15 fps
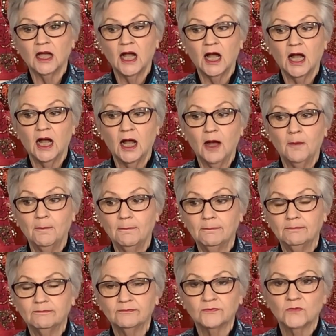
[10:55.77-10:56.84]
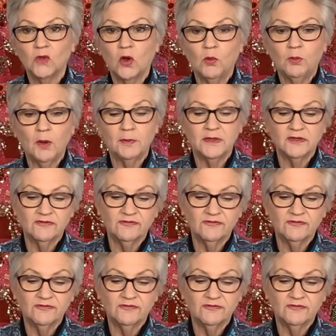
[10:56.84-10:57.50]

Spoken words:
I'll pop in a